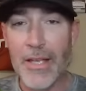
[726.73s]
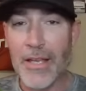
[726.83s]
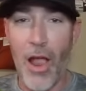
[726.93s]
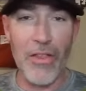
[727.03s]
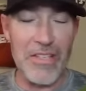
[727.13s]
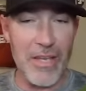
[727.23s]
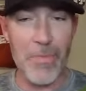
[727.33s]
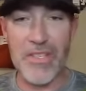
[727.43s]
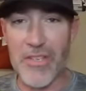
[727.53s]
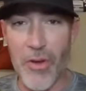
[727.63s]
Colin
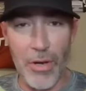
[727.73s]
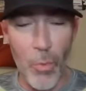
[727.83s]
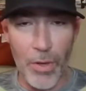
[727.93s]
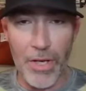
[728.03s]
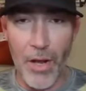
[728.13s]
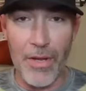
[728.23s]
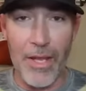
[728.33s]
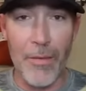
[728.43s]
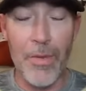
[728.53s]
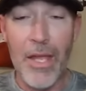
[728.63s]
Simmons is working on
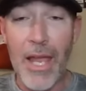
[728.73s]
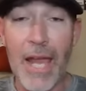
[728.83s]
him.